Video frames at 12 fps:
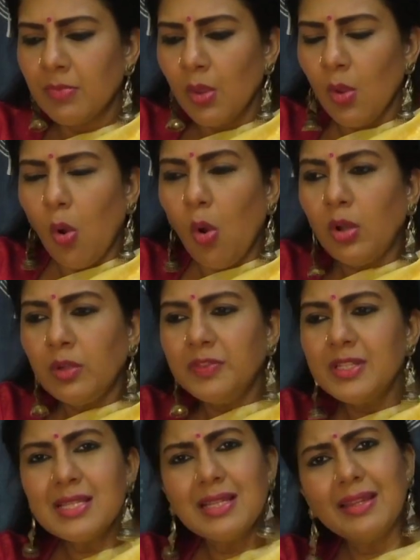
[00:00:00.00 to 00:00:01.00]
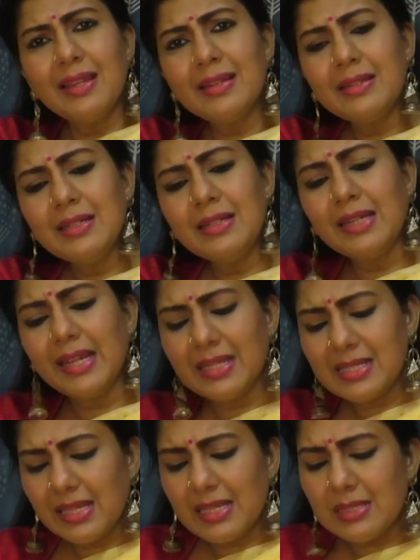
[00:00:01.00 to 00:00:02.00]
All of this created a great
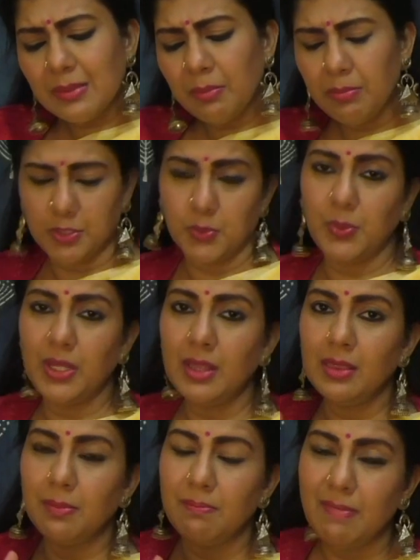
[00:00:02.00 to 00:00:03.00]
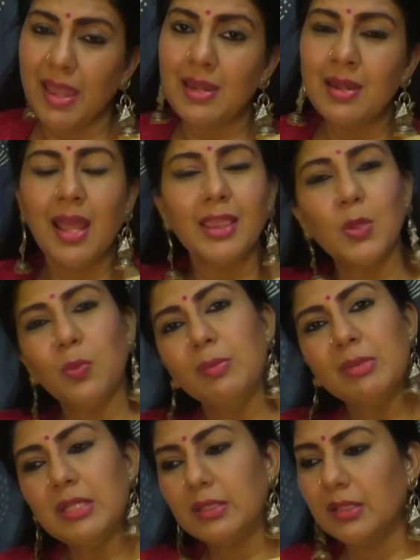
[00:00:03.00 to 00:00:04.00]
schism between the men and the
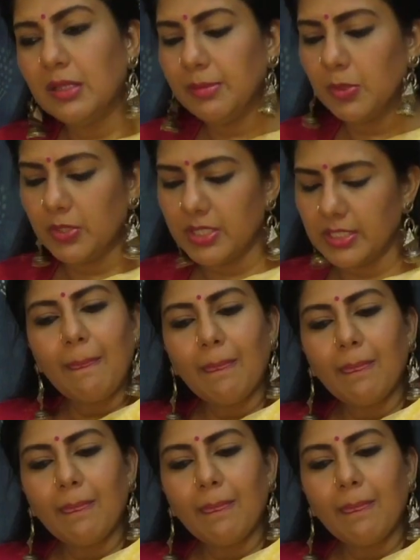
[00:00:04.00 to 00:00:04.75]
women in the community.